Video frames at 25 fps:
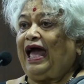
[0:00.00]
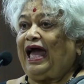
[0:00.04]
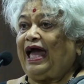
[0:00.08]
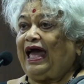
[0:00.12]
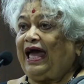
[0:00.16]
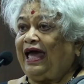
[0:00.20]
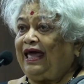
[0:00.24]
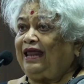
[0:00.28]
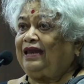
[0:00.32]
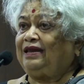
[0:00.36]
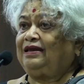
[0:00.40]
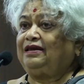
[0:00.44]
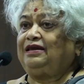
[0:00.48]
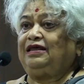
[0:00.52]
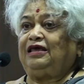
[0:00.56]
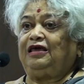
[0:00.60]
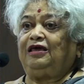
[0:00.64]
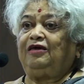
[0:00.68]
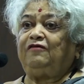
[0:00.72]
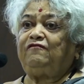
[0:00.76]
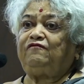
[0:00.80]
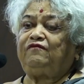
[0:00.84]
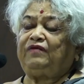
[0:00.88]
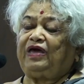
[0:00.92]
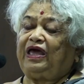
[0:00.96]
And
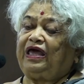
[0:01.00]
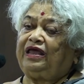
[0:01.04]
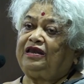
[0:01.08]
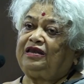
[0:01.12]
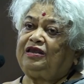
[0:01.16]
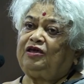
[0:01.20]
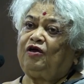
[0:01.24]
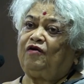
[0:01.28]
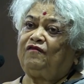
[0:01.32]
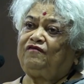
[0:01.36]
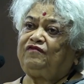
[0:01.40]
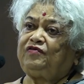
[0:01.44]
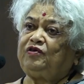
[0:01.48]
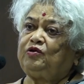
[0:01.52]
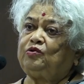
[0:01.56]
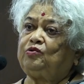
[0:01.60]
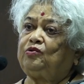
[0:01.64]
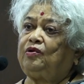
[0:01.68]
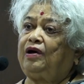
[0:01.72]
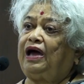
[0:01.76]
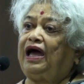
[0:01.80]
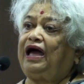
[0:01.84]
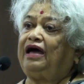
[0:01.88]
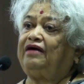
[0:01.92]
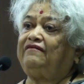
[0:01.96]
if any of
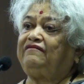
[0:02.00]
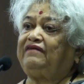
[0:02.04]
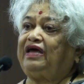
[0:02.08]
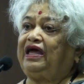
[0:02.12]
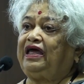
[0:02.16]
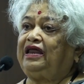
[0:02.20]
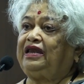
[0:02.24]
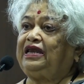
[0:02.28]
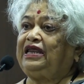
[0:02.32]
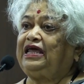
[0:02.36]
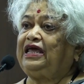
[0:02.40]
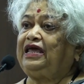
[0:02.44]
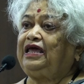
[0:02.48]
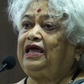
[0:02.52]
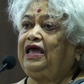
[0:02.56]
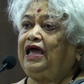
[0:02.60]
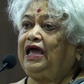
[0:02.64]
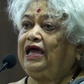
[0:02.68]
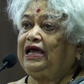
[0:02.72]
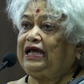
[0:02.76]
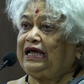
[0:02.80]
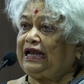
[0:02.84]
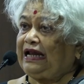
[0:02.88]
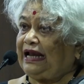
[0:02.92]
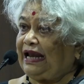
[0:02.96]
you have any
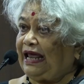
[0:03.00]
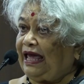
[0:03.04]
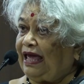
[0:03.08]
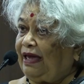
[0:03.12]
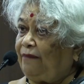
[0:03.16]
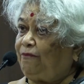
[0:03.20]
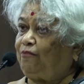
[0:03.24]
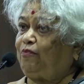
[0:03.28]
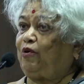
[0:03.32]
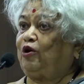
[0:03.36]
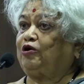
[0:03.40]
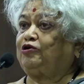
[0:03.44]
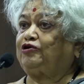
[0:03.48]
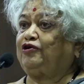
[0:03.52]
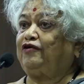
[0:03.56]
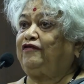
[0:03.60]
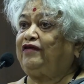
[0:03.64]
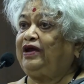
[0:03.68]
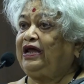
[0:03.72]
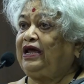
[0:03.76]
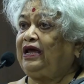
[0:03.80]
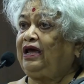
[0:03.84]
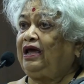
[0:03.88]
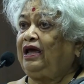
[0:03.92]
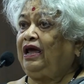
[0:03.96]
clay
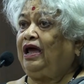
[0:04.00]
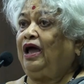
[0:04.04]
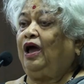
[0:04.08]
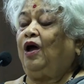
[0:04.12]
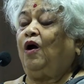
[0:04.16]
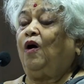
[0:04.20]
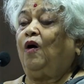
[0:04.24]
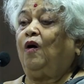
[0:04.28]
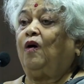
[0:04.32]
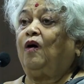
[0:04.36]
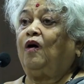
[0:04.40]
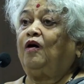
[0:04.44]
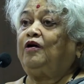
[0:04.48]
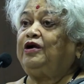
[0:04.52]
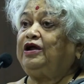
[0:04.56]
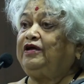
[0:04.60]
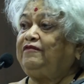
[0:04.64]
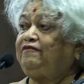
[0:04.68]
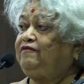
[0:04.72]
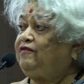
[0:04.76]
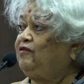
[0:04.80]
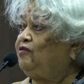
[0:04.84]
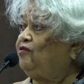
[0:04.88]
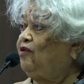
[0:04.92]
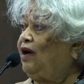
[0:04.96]
pottery, or
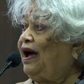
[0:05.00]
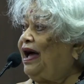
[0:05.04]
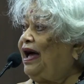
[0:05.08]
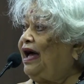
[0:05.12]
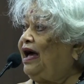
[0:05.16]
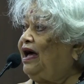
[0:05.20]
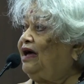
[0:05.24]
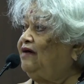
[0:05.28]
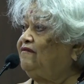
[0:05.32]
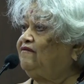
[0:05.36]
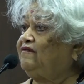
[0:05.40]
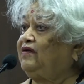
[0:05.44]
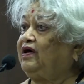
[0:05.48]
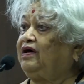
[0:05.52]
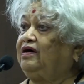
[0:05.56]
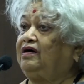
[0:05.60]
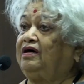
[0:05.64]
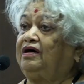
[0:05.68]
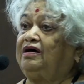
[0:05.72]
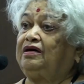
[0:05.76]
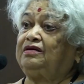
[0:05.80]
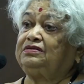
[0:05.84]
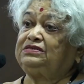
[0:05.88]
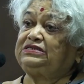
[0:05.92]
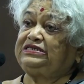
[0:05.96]
if you have
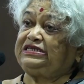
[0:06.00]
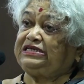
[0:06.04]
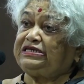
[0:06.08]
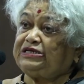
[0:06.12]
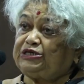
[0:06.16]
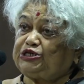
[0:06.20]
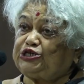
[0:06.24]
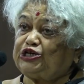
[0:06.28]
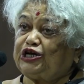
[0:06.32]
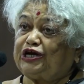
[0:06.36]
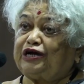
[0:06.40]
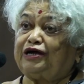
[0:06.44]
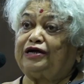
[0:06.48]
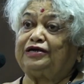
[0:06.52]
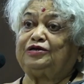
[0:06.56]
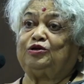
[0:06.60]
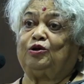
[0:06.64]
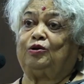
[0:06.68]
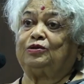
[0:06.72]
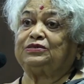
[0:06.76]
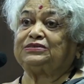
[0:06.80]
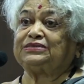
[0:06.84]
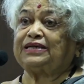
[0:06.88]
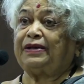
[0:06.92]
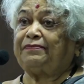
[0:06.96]
a t-shirt
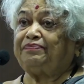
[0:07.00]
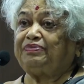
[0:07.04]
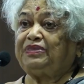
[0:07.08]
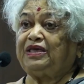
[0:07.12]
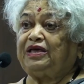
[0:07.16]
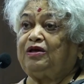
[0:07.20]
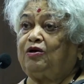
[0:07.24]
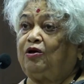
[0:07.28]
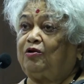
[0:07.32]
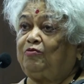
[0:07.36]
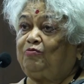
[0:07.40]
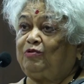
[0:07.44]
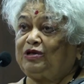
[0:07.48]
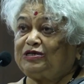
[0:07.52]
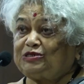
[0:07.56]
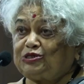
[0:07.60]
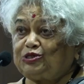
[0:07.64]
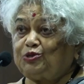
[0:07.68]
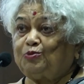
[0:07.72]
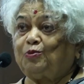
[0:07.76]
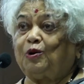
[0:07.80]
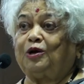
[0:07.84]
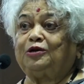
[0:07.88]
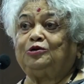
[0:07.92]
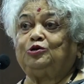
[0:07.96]
or something on which
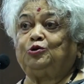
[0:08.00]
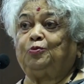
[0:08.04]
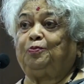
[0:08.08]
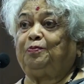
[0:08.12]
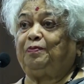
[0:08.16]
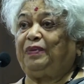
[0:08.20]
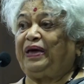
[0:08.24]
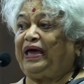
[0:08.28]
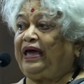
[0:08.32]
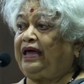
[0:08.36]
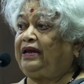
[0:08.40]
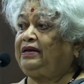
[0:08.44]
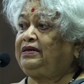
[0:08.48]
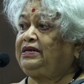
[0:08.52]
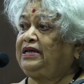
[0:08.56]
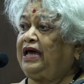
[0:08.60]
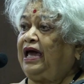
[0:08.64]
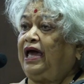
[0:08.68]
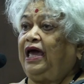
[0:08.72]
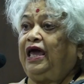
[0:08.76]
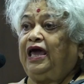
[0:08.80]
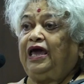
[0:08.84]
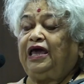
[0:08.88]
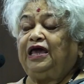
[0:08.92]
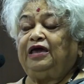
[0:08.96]
you want to paint,
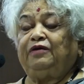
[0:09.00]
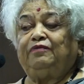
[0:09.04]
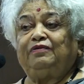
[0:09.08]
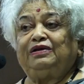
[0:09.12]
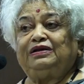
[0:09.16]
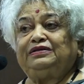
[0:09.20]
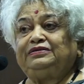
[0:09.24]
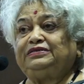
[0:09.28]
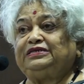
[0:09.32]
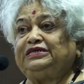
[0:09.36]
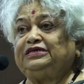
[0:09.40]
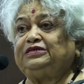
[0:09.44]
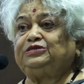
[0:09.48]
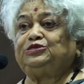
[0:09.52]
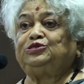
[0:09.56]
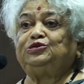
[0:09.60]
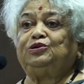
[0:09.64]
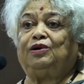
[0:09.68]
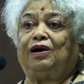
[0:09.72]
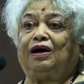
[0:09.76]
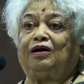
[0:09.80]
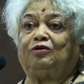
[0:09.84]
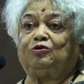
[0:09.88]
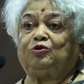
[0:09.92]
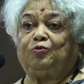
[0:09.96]
he will teach
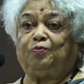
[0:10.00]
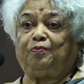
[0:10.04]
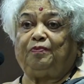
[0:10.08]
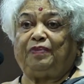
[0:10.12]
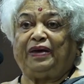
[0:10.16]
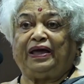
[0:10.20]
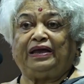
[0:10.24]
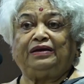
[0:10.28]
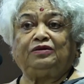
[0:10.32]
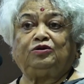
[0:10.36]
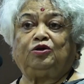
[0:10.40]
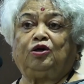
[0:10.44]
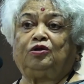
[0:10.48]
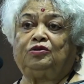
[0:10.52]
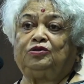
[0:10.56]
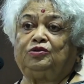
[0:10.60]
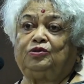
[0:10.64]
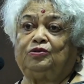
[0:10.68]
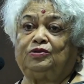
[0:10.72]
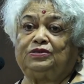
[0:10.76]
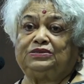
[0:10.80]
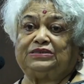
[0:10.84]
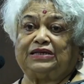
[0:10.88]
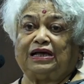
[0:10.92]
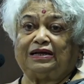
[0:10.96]
you how to paint on
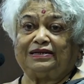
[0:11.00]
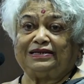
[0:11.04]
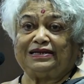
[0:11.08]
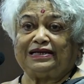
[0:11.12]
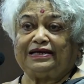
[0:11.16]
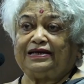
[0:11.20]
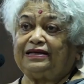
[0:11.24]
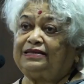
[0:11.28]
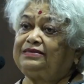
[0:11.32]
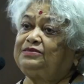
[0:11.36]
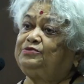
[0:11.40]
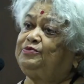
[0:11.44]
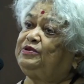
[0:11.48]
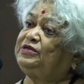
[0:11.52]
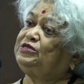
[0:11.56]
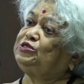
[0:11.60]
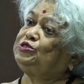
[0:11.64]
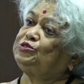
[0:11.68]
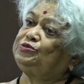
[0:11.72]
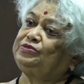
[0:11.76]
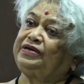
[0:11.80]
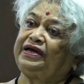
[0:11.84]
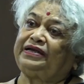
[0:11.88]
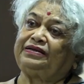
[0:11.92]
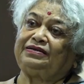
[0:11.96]
those articles
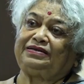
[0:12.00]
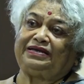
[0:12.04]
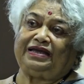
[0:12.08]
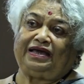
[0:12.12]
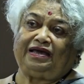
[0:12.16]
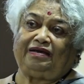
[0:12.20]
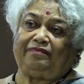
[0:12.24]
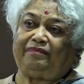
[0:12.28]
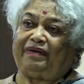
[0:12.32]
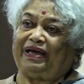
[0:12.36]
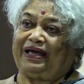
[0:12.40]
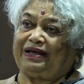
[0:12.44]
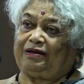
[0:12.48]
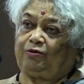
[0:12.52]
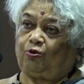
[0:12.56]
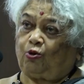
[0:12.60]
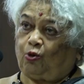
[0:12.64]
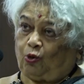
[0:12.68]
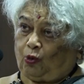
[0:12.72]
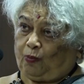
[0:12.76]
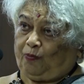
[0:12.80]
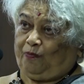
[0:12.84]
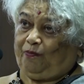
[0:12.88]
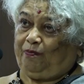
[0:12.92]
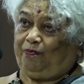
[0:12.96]
which you can take back
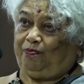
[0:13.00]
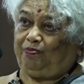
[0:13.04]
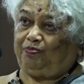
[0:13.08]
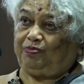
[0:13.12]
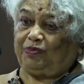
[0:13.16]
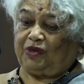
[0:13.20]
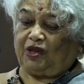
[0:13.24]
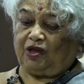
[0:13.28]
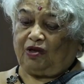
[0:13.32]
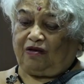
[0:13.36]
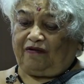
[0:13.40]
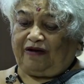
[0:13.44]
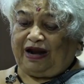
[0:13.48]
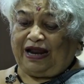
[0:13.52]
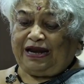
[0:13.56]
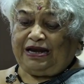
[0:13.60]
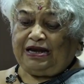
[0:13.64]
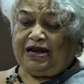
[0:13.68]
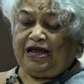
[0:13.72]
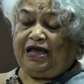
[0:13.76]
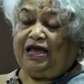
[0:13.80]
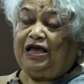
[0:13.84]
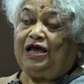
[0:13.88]
home. All right?